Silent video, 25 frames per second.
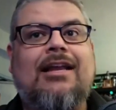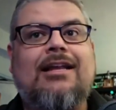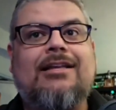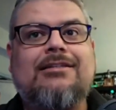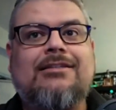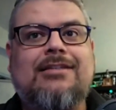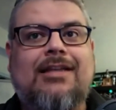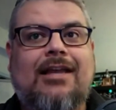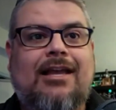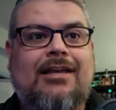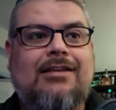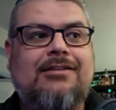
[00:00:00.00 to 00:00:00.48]

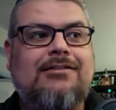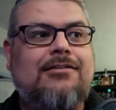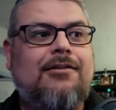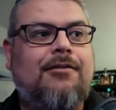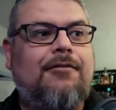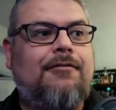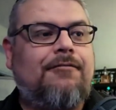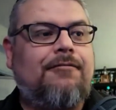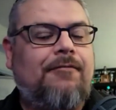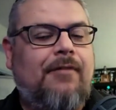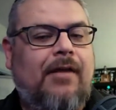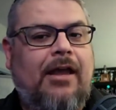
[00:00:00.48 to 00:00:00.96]
as the
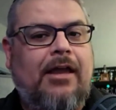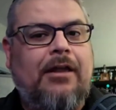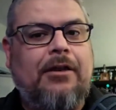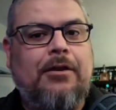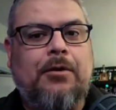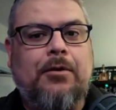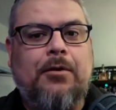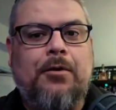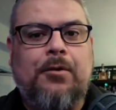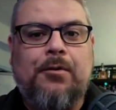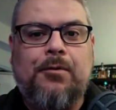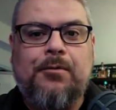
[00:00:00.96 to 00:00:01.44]

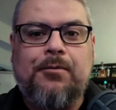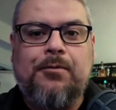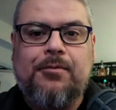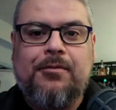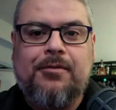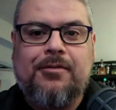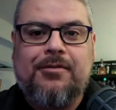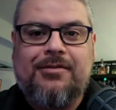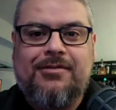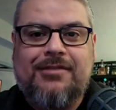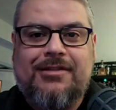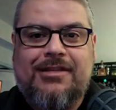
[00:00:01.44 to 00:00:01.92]
final
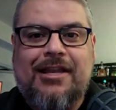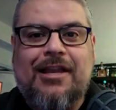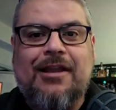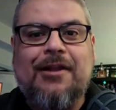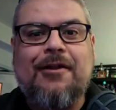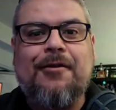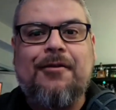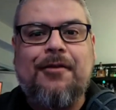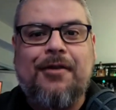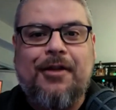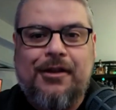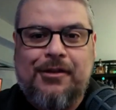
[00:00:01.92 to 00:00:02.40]

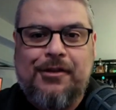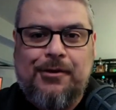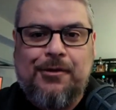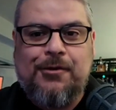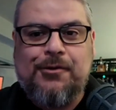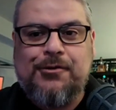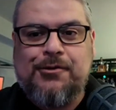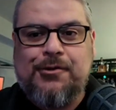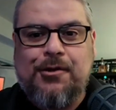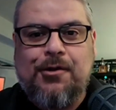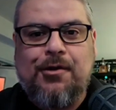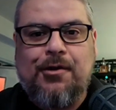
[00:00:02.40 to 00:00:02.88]
tier in your
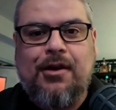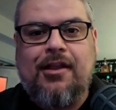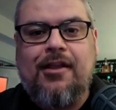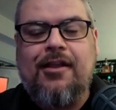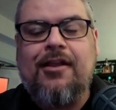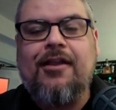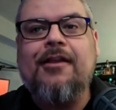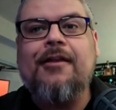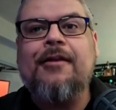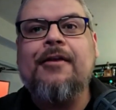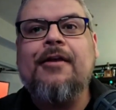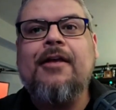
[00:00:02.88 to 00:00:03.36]

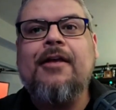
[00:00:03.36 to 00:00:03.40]
journey